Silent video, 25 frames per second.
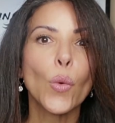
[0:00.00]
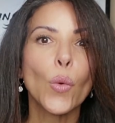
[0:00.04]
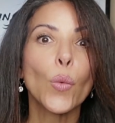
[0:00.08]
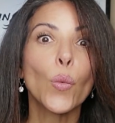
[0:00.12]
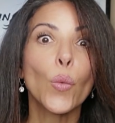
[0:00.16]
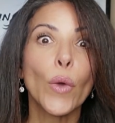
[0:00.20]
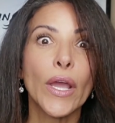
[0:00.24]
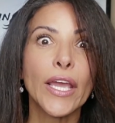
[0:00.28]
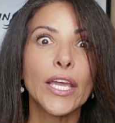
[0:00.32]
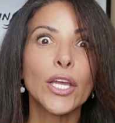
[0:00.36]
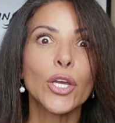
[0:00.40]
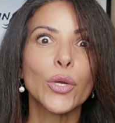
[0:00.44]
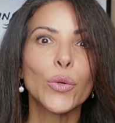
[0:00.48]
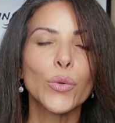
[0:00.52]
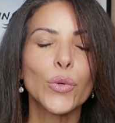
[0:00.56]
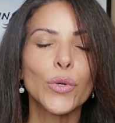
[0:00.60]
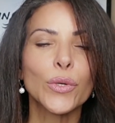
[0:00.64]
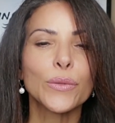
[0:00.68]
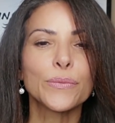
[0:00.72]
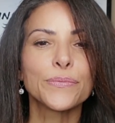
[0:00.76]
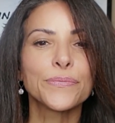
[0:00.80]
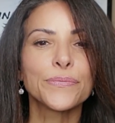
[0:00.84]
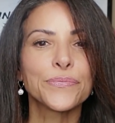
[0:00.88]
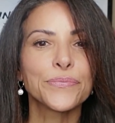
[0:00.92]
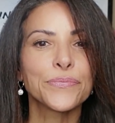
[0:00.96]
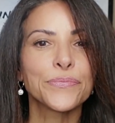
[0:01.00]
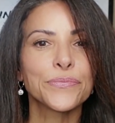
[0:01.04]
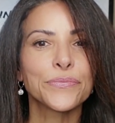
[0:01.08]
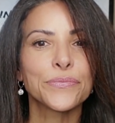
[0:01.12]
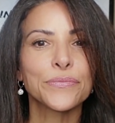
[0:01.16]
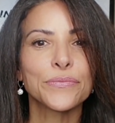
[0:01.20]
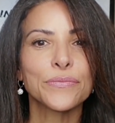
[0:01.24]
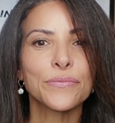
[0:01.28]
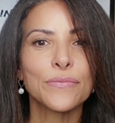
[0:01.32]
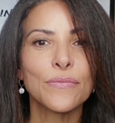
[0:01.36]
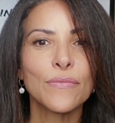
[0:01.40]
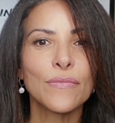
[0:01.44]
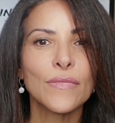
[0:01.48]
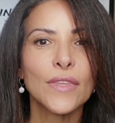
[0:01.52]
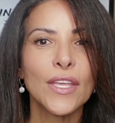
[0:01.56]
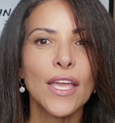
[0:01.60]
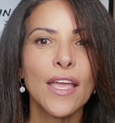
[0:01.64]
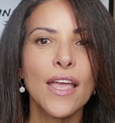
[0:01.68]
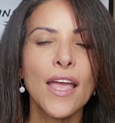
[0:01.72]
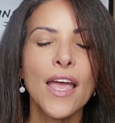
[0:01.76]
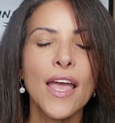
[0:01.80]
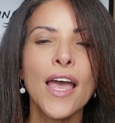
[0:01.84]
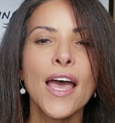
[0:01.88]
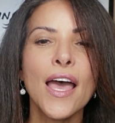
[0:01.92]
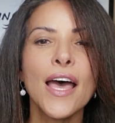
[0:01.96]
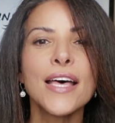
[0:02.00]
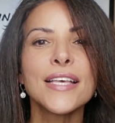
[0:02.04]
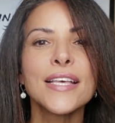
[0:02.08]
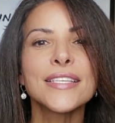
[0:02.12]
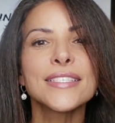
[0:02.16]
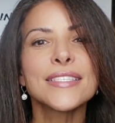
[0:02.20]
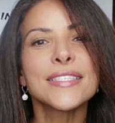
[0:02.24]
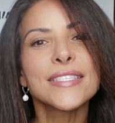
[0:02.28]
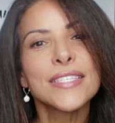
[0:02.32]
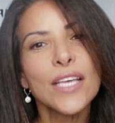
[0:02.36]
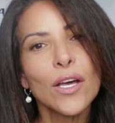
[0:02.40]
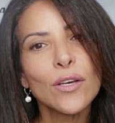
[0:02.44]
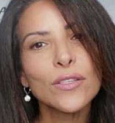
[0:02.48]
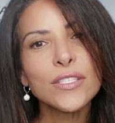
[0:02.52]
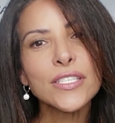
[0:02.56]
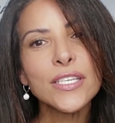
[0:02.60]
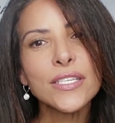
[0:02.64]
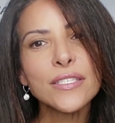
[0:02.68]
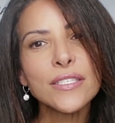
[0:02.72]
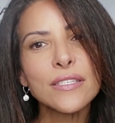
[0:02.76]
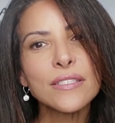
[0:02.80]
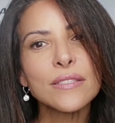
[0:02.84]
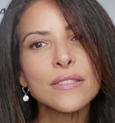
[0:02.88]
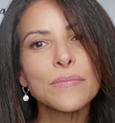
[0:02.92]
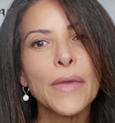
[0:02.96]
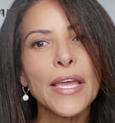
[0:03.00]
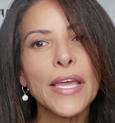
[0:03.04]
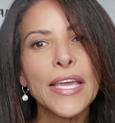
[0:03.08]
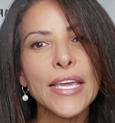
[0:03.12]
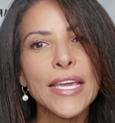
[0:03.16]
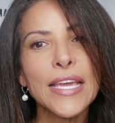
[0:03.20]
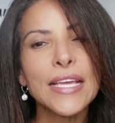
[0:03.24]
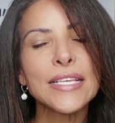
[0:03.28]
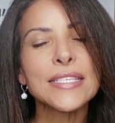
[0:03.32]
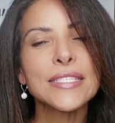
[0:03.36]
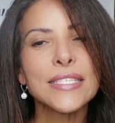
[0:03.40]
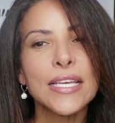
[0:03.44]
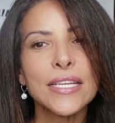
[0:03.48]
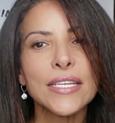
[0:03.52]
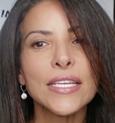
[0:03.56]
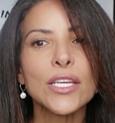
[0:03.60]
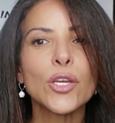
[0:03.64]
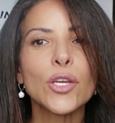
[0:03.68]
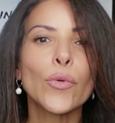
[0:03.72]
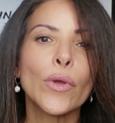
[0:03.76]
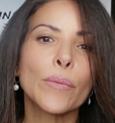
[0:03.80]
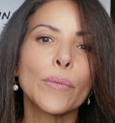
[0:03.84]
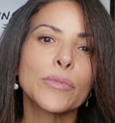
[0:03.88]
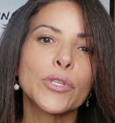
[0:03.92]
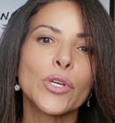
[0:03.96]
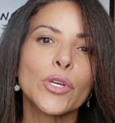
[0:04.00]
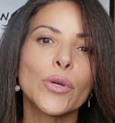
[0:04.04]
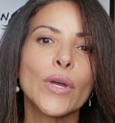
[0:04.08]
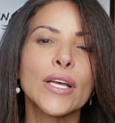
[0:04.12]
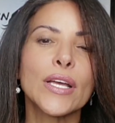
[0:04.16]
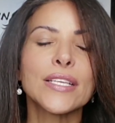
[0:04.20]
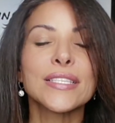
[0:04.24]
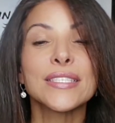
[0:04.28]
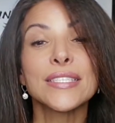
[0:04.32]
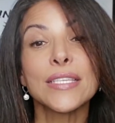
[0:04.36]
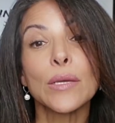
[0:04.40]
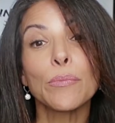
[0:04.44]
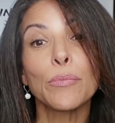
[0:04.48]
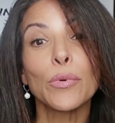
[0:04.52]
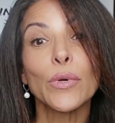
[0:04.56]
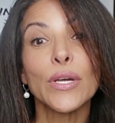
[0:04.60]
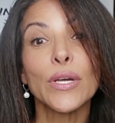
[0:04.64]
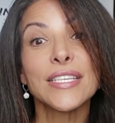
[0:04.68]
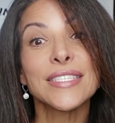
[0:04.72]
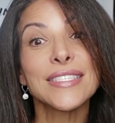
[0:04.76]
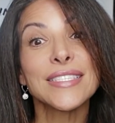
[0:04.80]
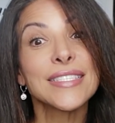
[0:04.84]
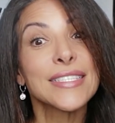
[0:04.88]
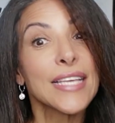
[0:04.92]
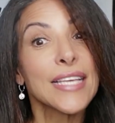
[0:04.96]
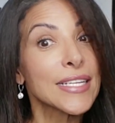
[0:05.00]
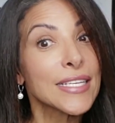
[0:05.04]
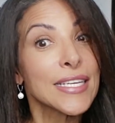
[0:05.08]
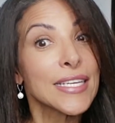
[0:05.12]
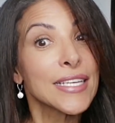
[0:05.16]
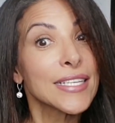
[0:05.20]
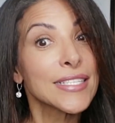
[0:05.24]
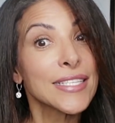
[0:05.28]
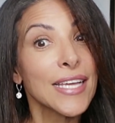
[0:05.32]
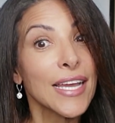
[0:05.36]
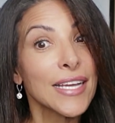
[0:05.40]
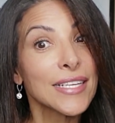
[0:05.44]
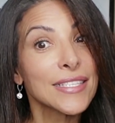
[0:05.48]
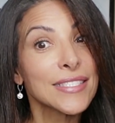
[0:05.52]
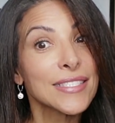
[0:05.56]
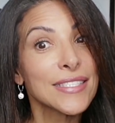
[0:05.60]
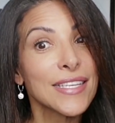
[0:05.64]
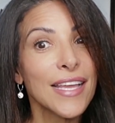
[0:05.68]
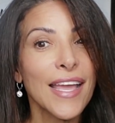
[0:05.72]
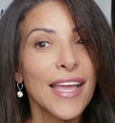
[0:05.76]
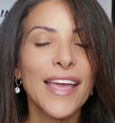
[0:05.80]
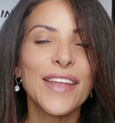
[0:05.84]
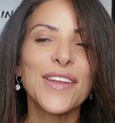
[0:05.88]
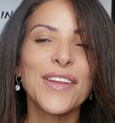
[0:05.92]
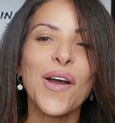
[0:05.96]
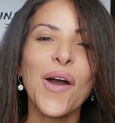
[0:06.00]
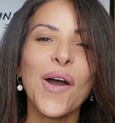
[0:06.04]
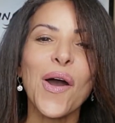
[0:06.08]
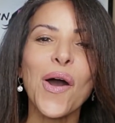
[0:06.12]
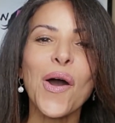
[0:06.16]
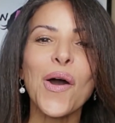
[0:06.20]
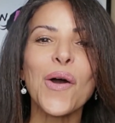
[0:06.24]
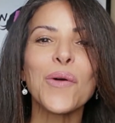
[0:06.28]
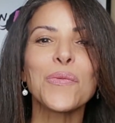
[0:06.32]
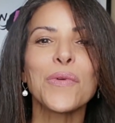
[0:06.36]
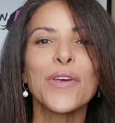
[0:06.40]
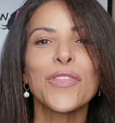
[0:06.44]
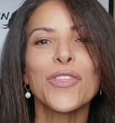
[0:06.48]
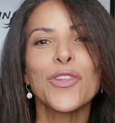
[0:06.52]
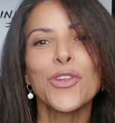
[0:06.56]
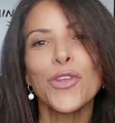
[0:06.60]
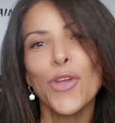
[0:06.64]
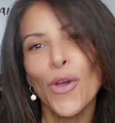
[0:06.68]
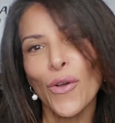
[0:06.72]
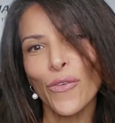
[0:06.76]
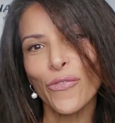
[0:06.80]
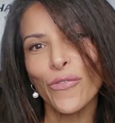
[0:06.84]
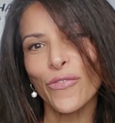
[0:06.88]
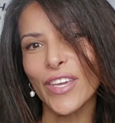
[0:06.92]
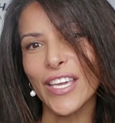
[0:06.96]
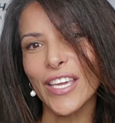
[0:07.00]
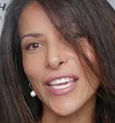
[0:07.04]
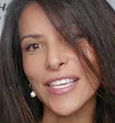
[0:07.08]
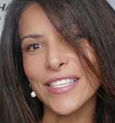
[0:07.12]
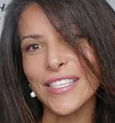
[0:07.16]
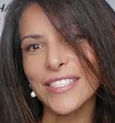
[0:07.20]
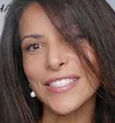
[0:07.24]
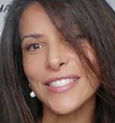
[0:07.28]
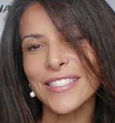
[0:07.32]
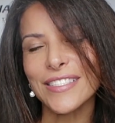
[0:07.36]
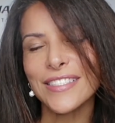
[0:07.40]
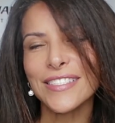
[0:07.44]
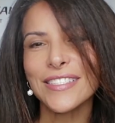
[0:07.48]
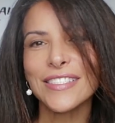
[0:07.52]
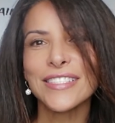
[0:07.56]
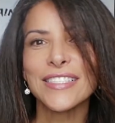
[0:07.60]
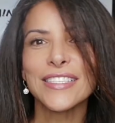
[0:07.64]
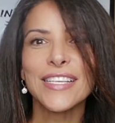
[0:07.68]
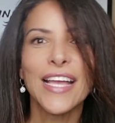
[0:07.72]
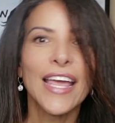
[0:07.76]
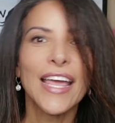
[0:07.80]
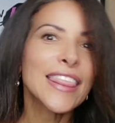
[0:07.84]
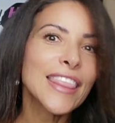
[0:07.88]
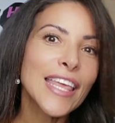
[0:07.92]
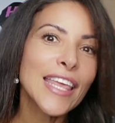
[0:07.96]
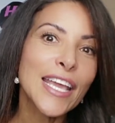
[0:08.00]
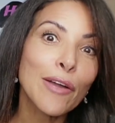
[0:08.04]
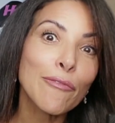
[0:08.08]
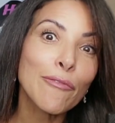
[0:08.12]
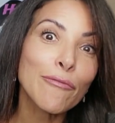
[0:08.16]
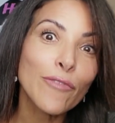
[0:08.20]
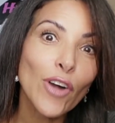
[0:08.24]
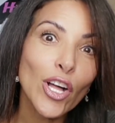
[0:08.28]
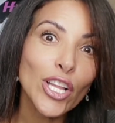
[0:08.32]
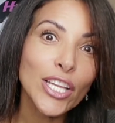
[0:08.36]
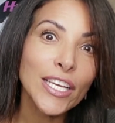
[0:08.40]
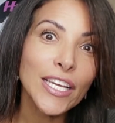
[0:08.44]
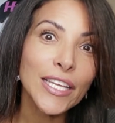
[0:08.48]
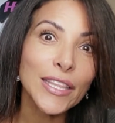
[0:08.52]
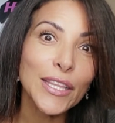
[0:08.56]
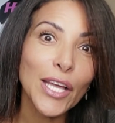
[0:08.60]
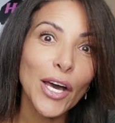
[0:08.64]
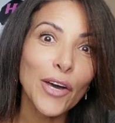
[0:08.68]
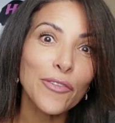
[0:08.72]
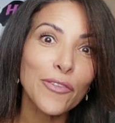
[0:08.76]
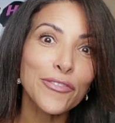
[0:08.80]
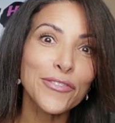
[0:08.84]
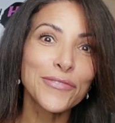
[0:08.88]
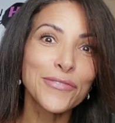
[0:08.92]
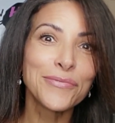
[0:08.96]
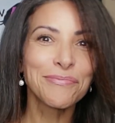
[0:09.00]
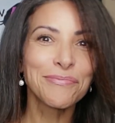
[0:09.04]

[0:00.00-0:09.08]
Way cool. Celsius is making sending crypto as simple as sending a text, and all with no fees. I think I'm falling in love.